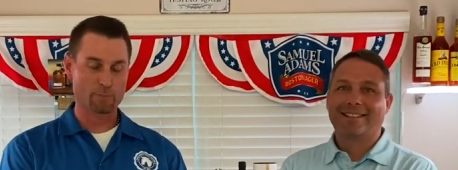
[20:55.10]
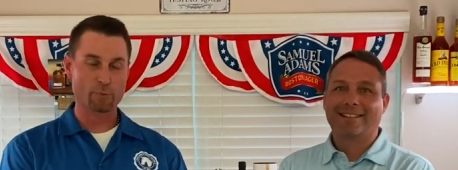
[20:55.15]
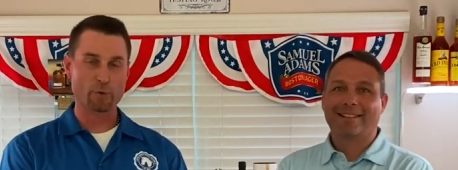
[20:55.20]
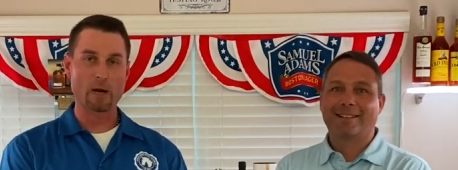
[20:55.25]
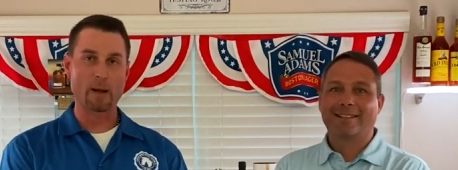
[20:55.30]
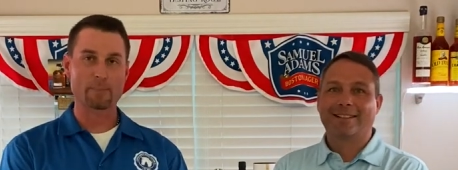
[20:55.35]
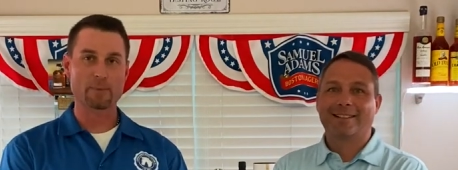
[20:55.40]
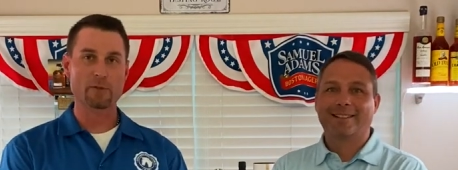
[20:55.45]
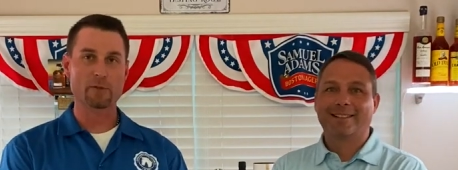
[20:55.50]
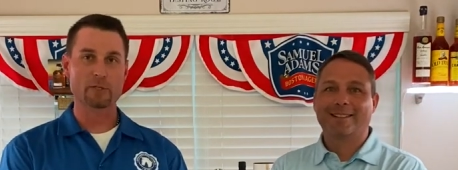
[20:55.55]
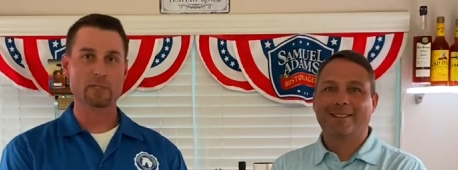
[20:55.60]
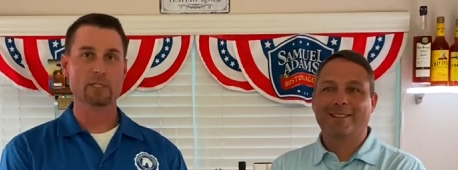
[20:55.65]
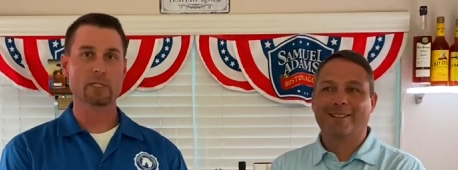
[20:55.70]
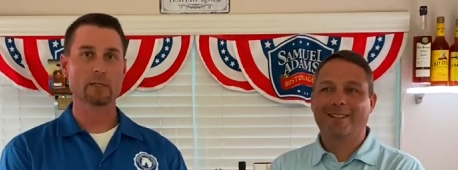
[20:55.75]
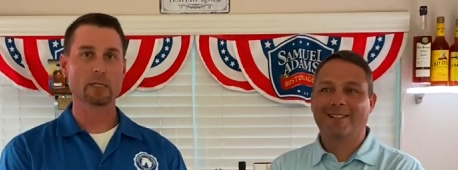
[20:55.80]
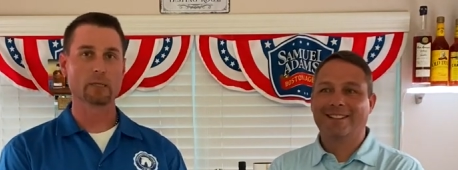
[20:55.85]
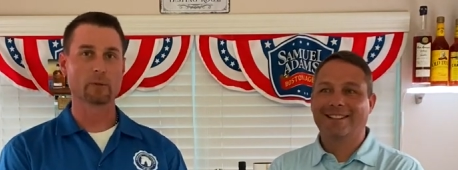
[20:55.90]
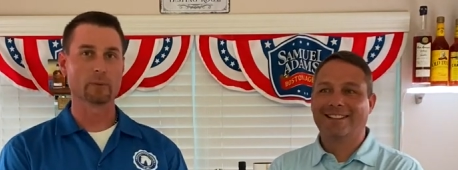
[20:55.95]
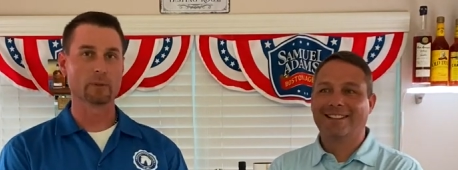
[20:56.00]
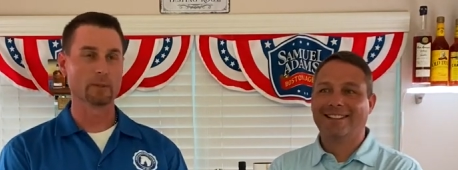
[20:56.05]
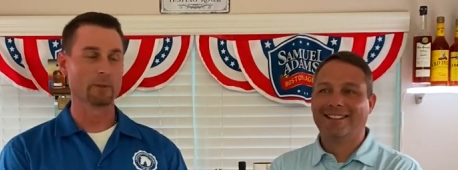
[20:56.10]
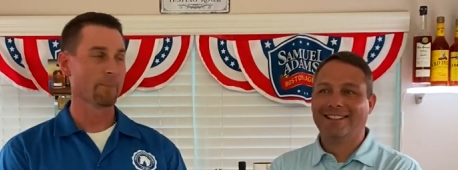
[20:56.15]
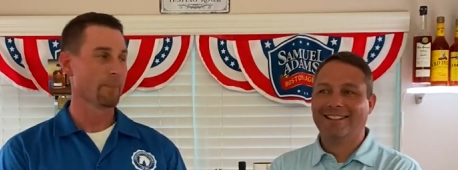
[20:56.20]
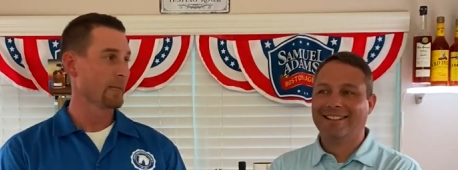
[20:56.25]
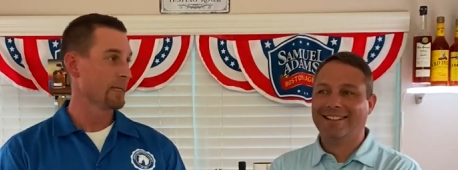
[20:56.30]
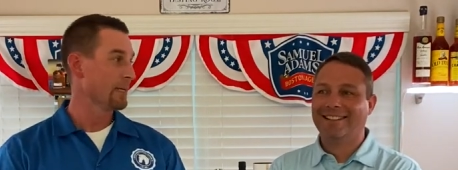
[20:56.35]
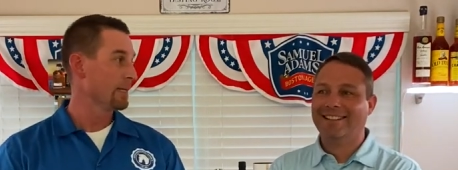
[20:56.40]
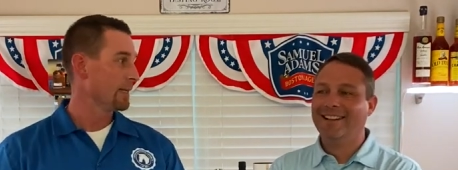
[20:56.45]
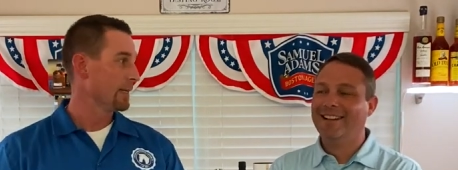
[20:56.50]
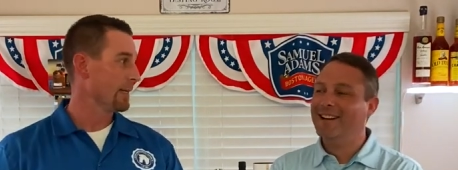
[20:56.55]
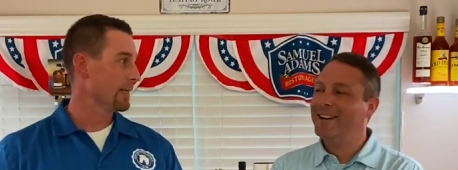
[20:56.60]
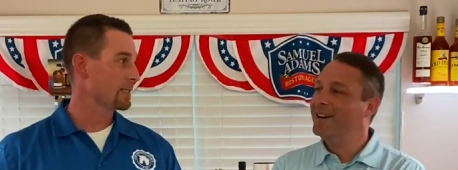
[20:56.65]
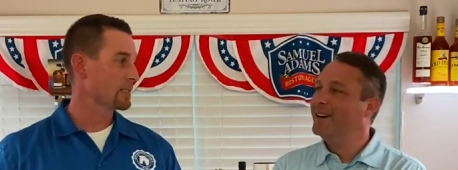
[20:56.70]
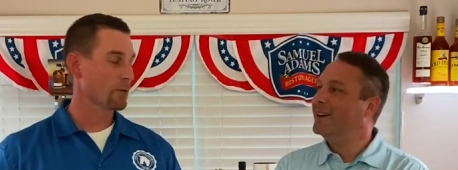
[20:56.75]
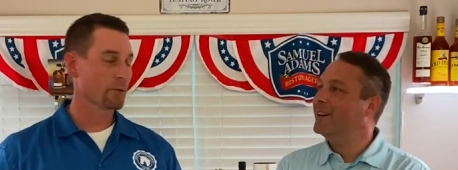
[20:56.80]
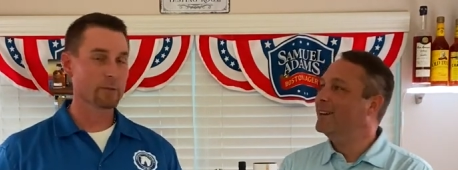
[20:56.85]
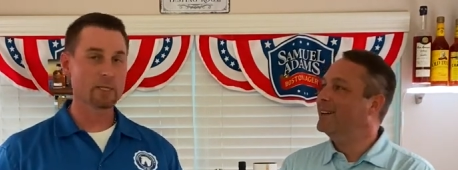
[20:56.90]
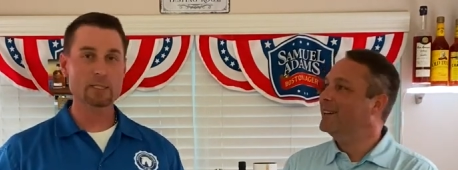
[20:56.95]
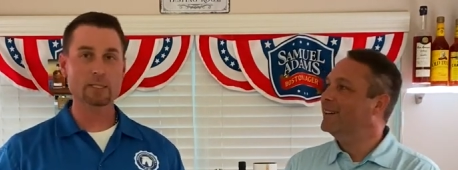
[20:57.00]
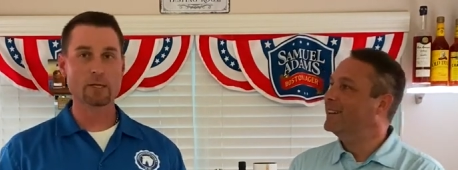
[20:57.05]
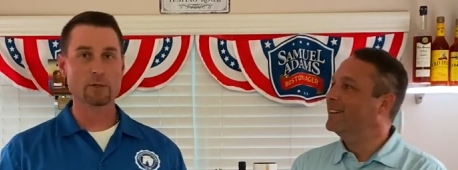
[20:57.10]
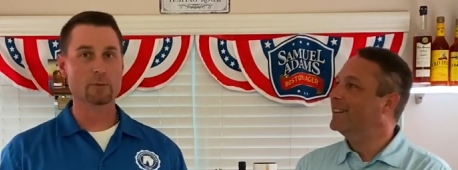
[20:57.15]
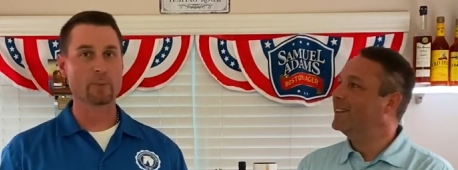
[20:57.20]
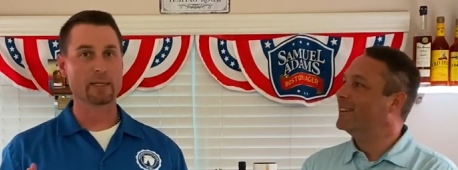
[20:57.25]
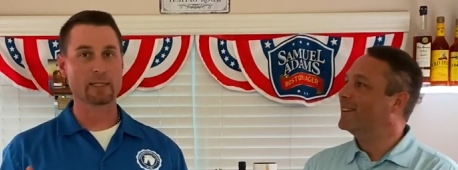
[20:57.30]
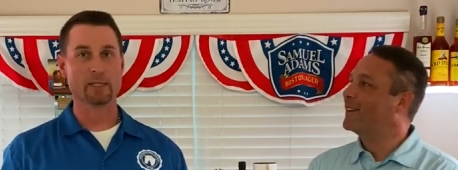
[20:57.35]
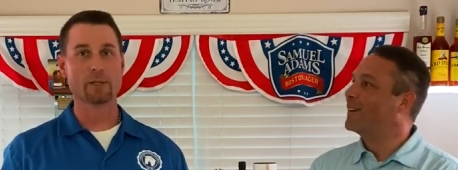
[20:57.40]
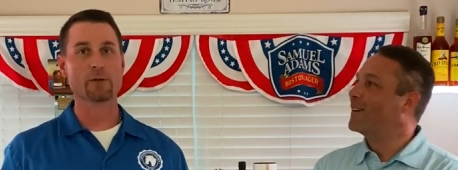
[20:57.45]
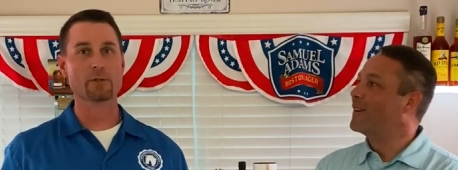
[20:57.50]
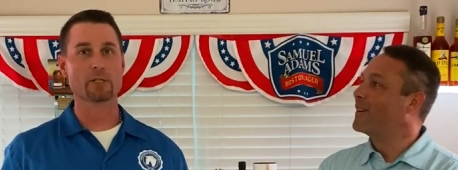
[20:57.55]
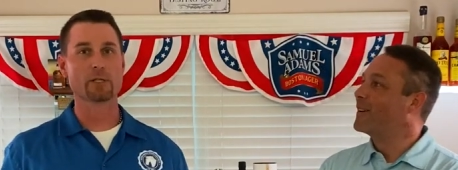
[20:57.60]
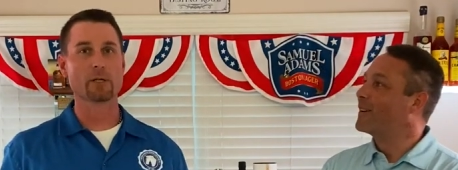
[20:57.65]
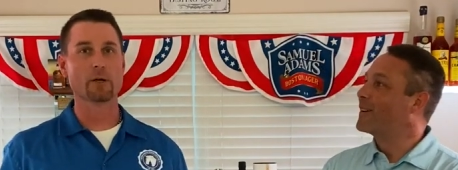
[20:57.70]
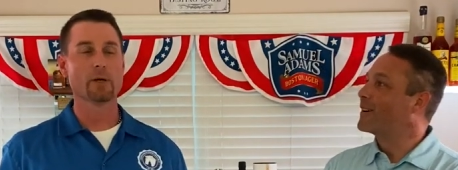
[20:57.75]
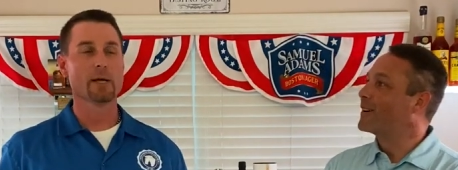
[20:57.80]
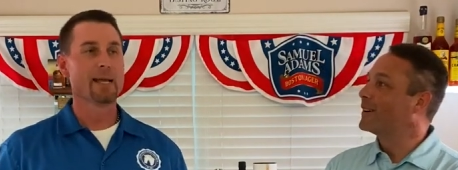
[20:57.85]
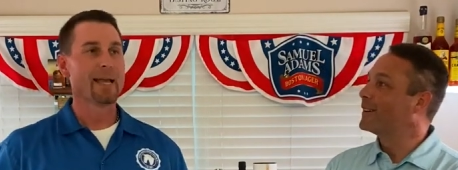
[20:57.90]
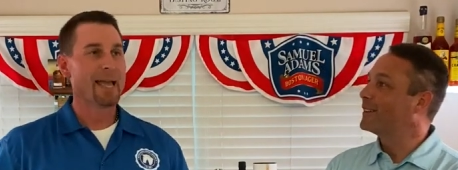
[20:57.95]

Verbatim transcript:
Speaker 1: propped on the steering wheel. And so this goes back years ago.